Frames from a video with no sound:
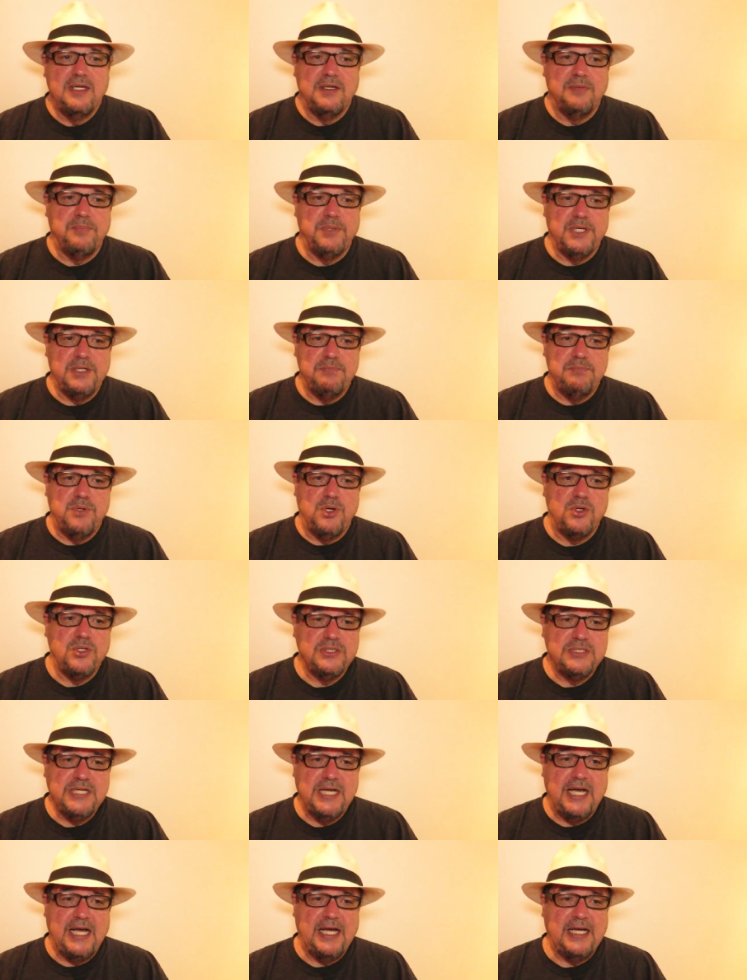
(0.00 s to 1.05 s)
But in
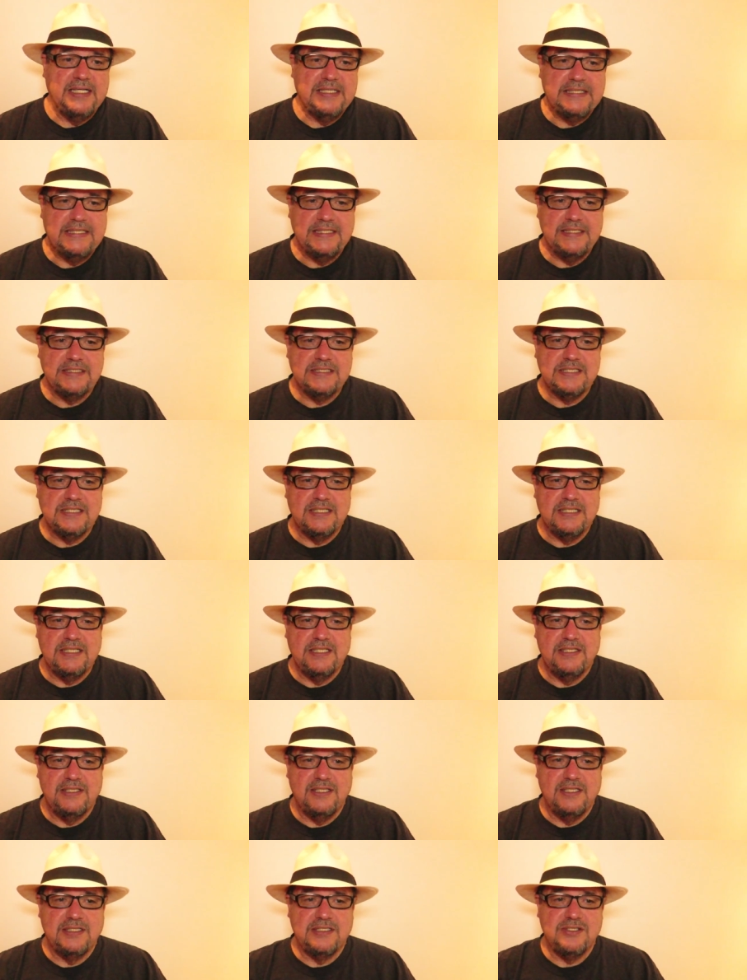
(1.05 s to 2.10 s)
Bogota,
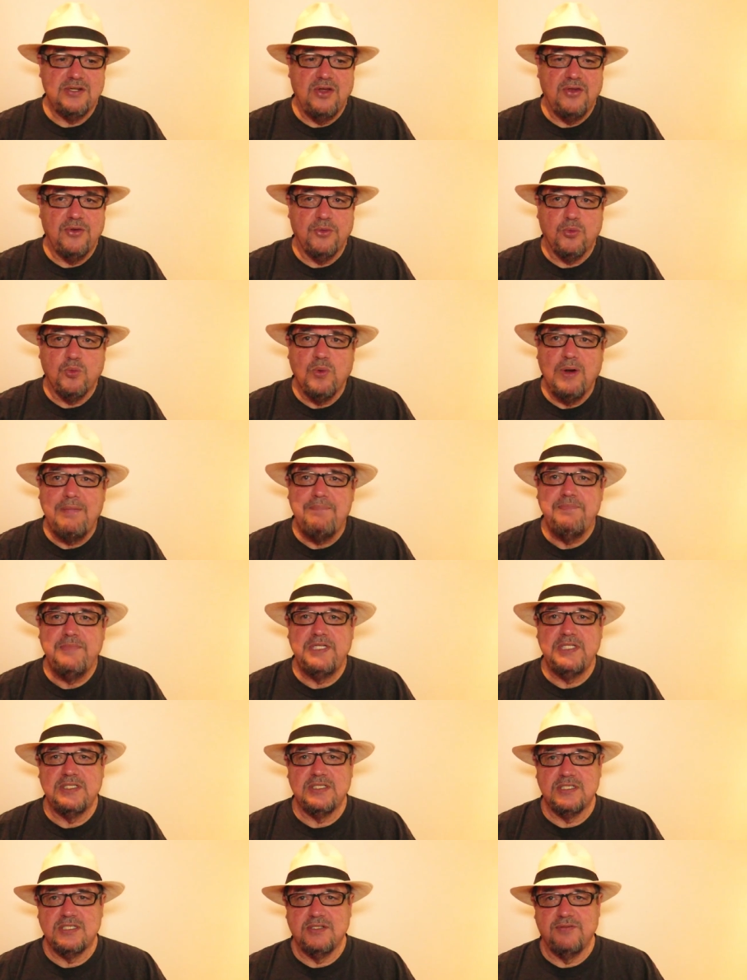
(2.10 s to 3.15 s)
it's all the
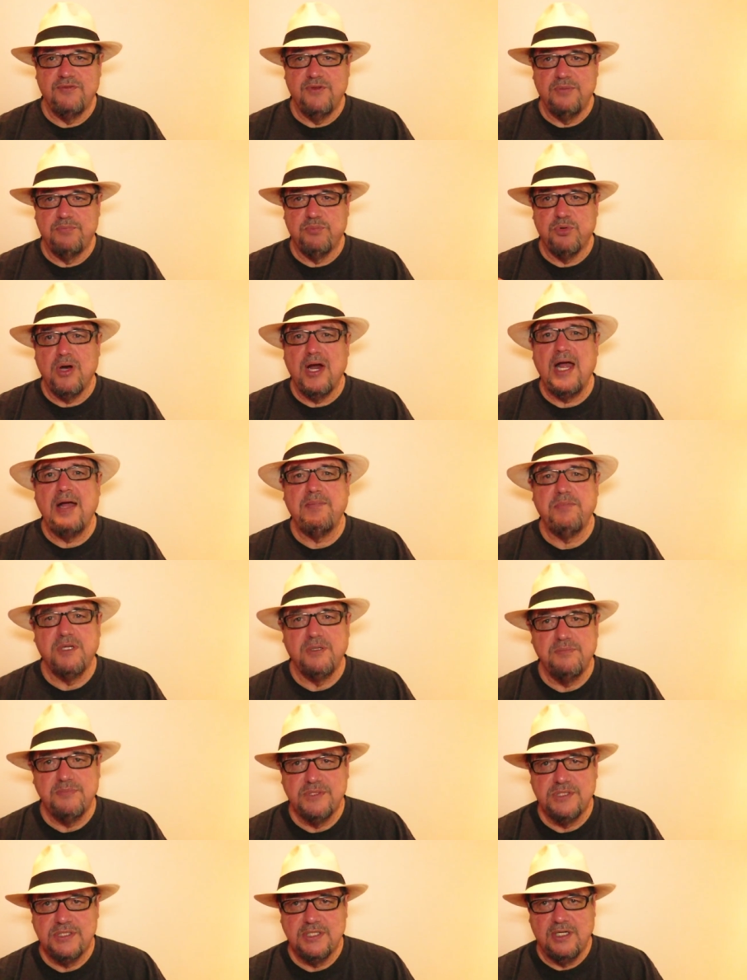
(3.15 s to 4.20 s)
remnants of the
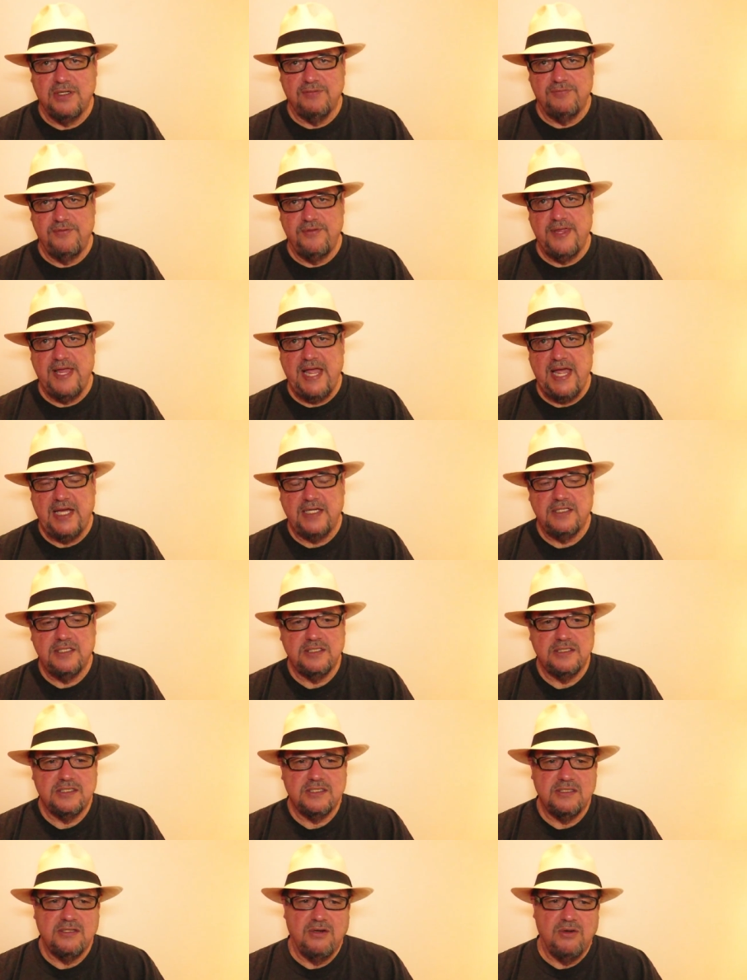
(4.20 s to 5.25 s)
problems of
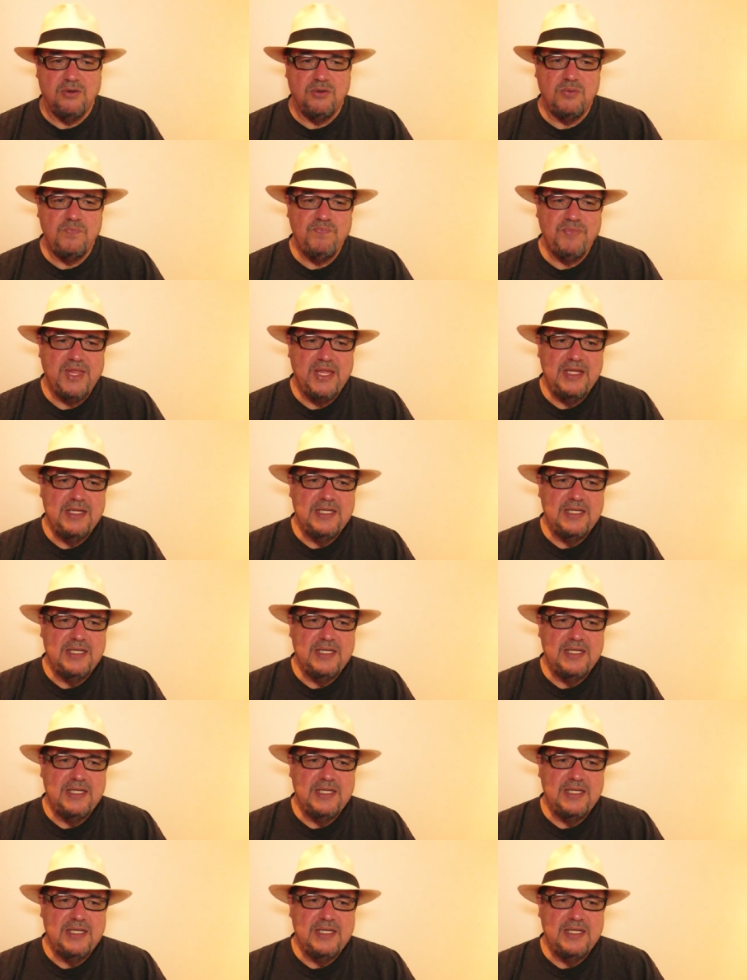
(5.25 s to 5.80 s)
that. So,